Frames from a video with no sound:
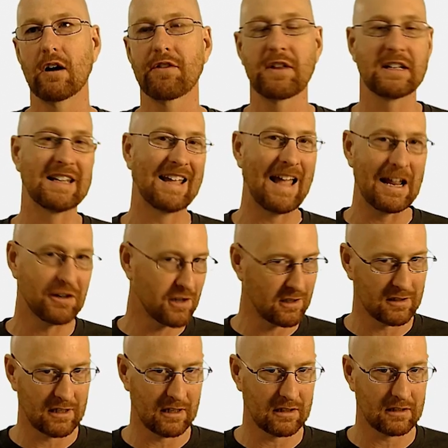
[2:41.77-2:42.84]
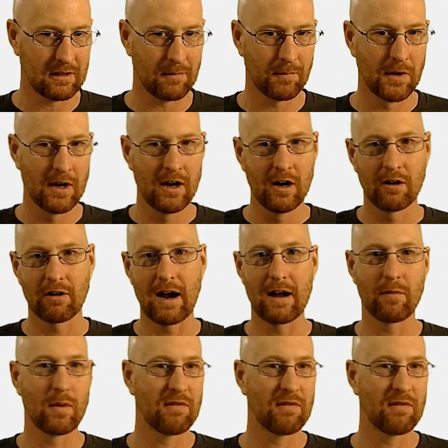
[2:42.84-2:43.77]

authentication system, right?